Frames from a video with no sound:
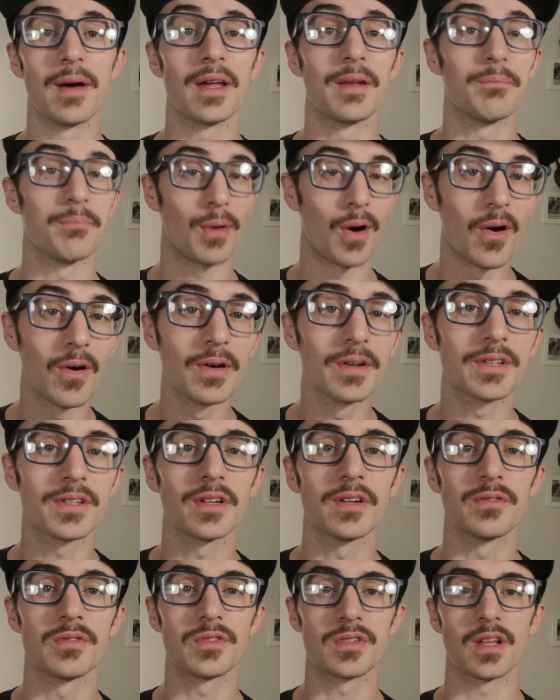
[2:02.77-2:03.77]
mind, part
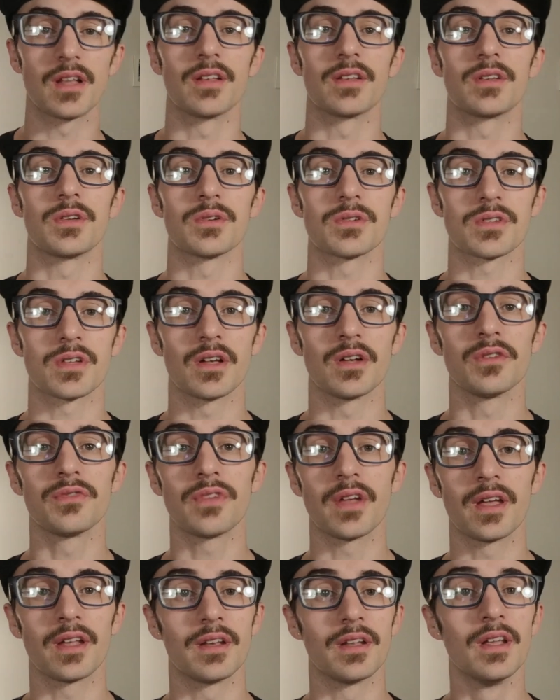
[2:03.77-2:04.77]
of selling
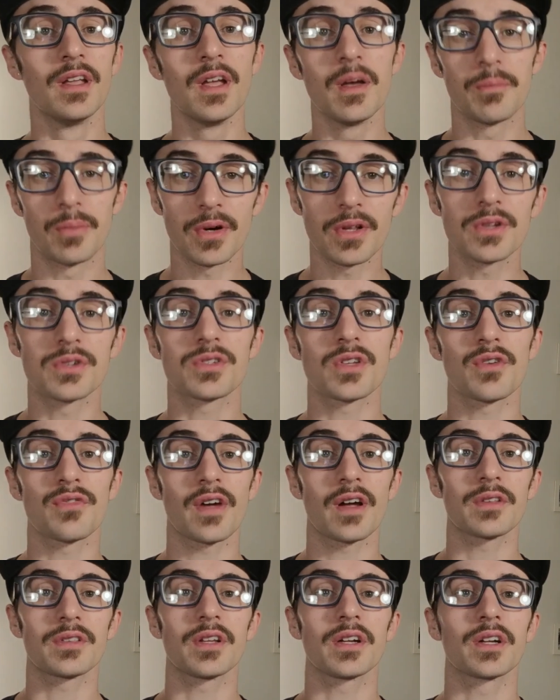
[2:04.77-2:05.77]
yourself and putting yourself
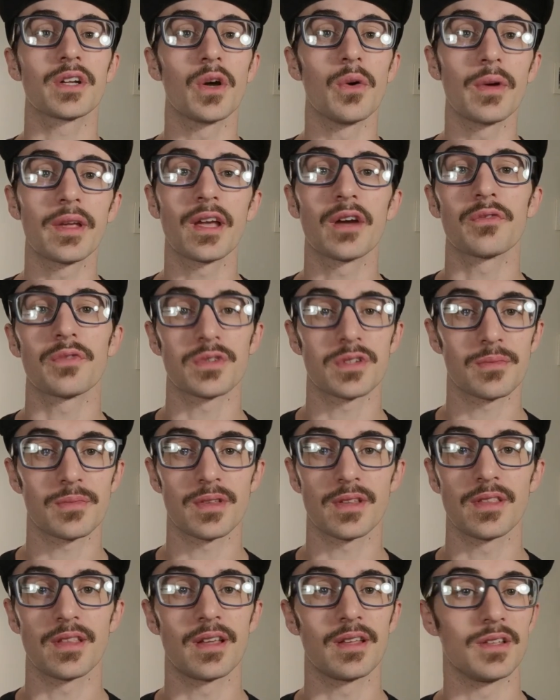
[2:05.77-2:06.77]
out there, going out for
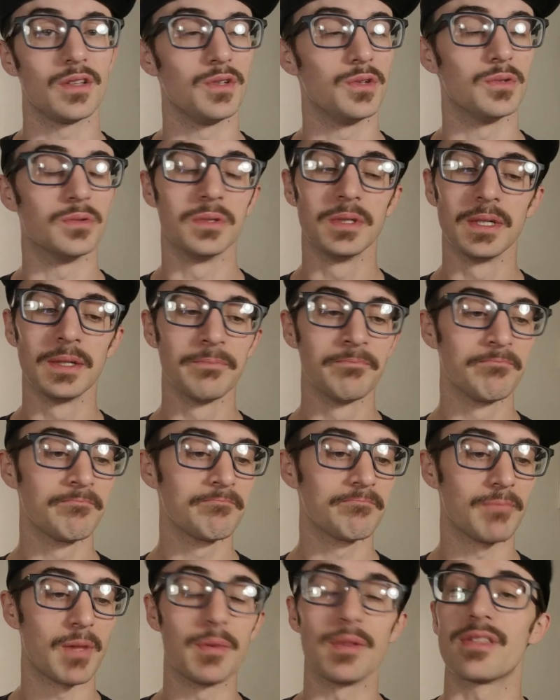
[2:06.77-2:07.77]
something that you
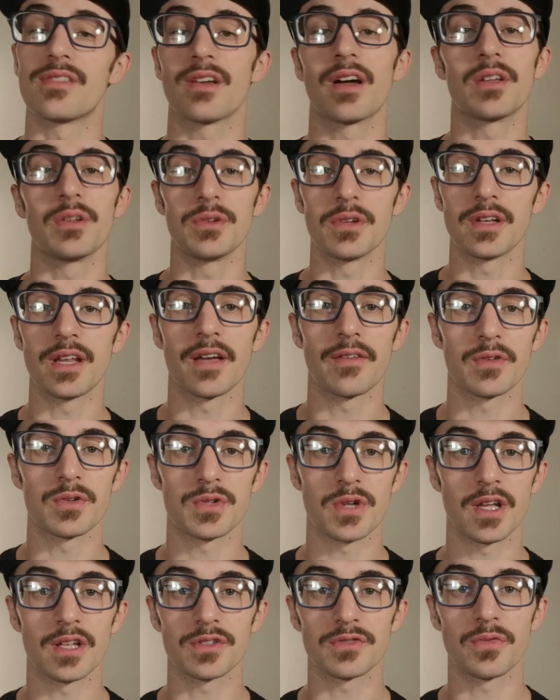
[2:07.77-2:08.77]
maybe thought you didn't have a
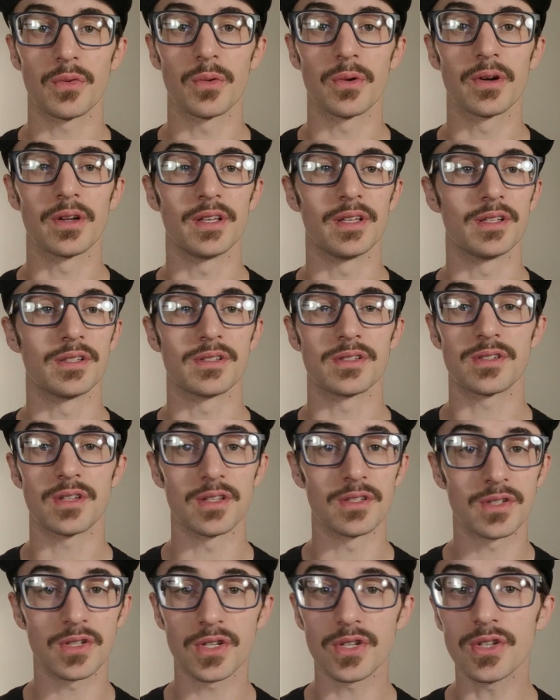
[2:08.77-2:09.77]
chance for is
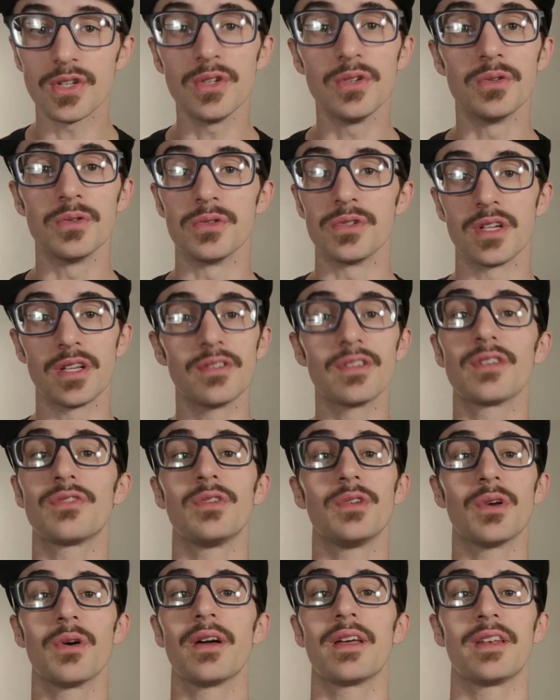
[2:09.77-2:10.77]
is huge even
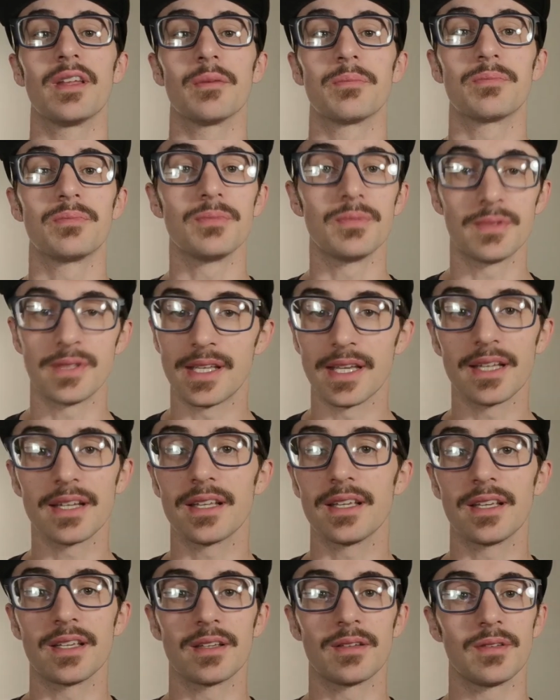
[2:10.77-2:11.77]
if you don't end up
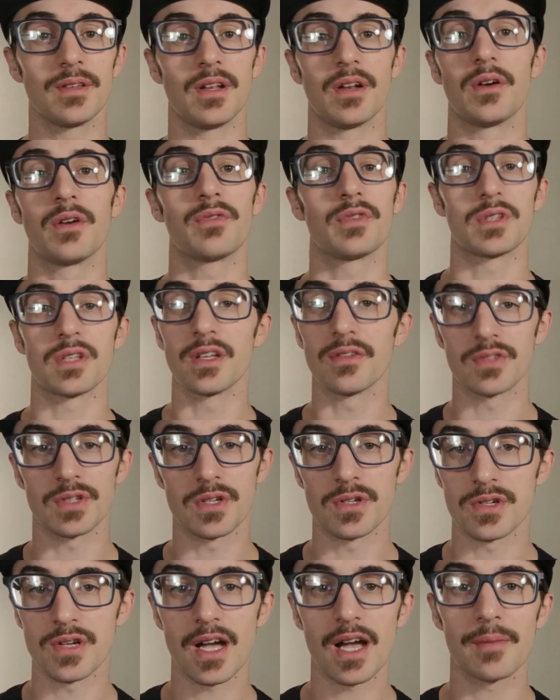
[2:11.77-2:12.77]
getting you know if, it, if
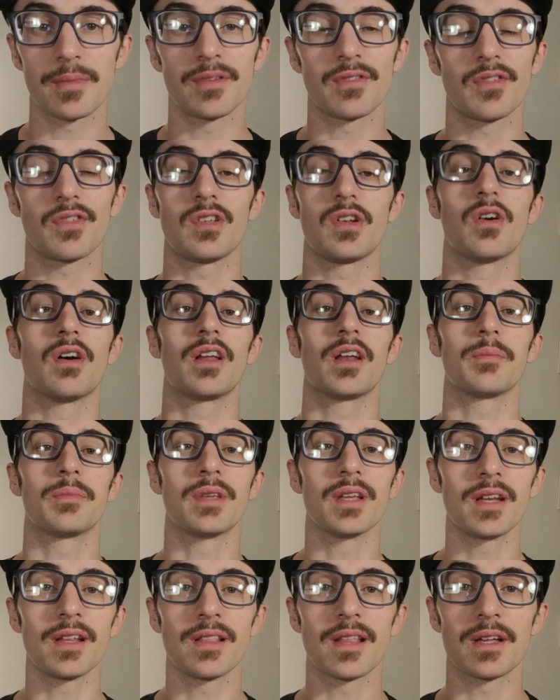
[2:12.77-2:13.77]
it's a job even if you don't end up
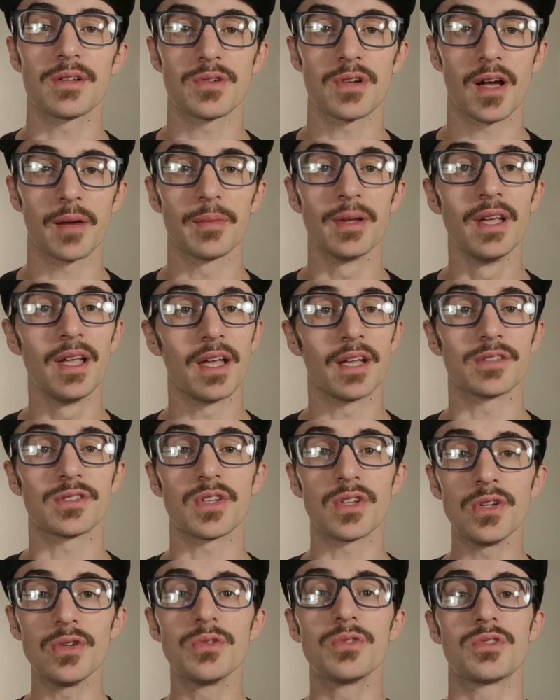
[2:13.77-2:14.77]
getting that job it's
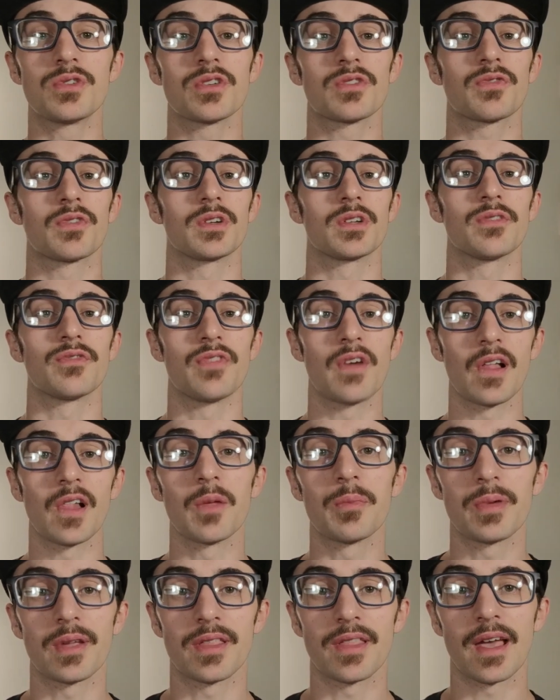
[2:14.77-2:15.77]
huge just for
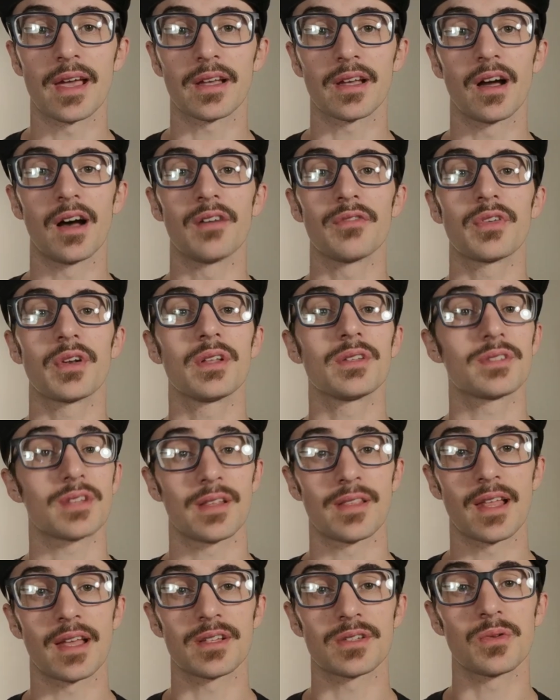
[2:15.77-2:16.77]
developing that confidence
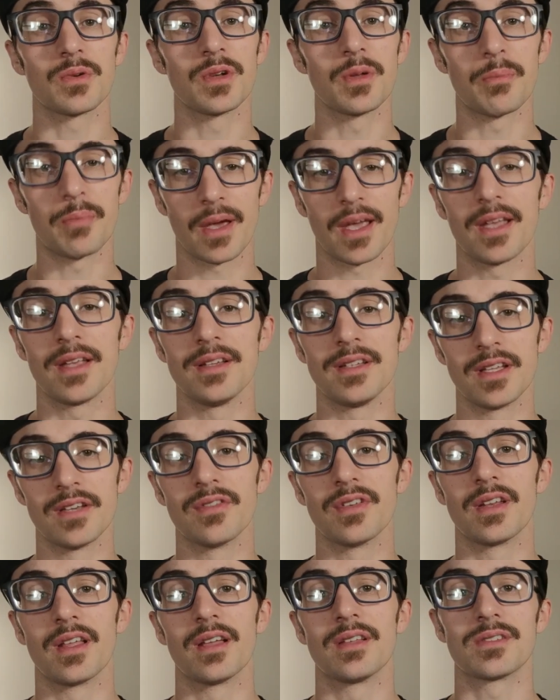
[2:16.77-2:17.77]
and that is going to pay
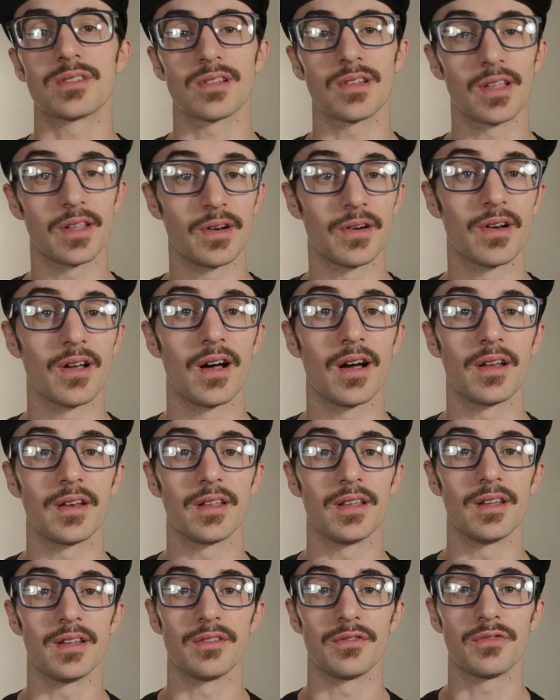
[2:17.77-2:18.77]
dividends later
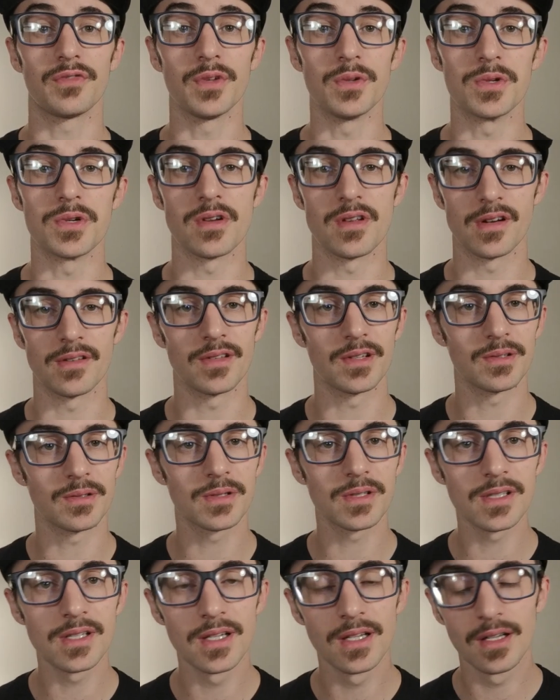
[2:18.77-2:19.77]
on in future
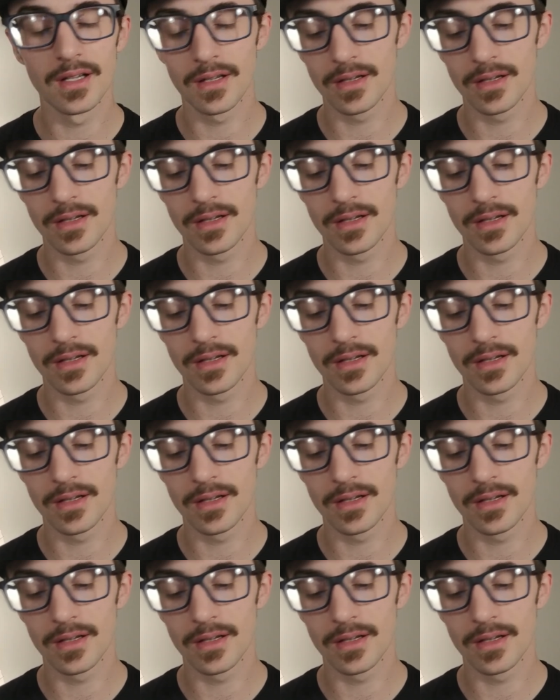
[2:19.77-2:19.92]
interviews